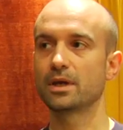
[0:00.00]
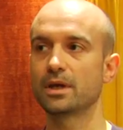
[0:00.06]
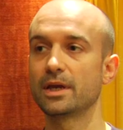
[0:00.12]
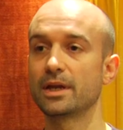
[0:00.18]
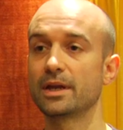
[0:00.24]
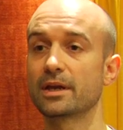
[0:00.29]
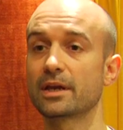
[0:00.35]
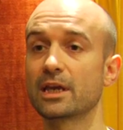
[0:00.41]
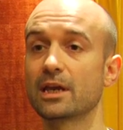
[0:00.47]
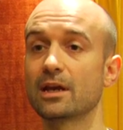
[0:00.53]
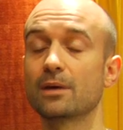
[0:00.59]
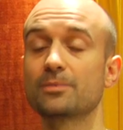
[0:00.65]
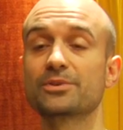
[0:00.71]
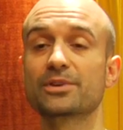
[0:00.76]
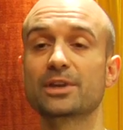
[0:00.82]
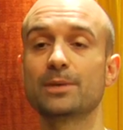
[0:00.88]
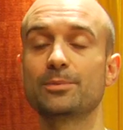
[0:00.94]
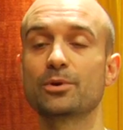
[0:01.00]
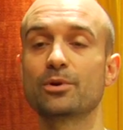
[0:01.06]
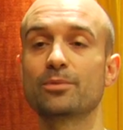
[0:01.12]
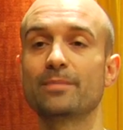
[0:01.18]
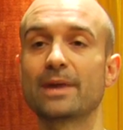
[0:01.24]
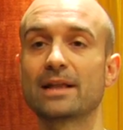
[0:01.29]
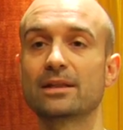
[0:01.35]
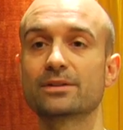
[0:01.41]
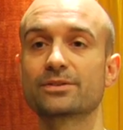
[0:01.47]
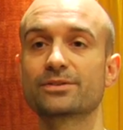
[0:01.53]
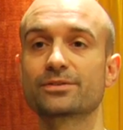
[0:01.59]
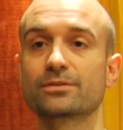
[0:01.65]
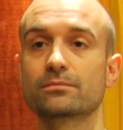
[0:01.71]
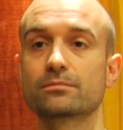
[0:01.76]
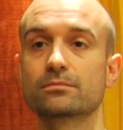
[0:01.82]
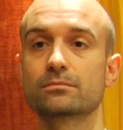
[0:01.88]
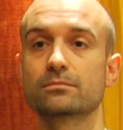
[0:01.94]
And it helps to keep you in balance
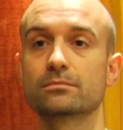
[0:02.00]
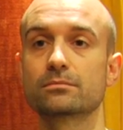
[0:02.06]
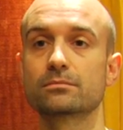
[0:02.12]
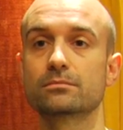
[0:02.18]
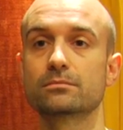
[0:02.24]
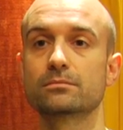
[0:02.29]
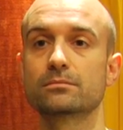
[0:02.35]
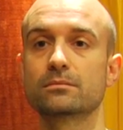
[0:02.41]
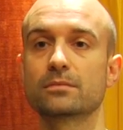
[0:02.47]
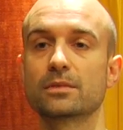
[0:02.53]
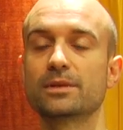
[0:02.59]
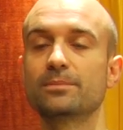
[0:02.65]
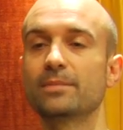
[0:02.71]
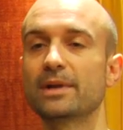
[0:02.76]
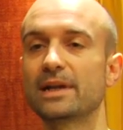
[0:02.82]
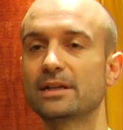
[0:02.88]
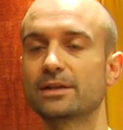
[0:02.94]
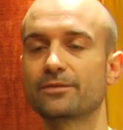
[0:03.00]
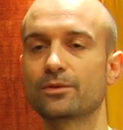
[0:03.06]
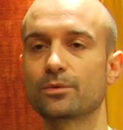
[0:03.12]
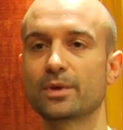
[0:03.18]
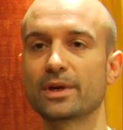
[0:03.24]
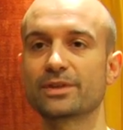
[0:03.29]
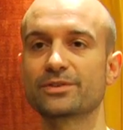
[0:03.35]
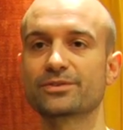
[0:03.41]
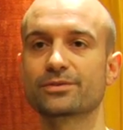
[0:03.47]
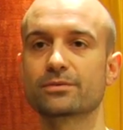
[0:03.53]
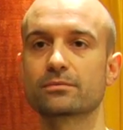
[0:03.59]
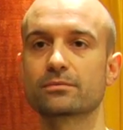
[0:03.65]
in many different ways.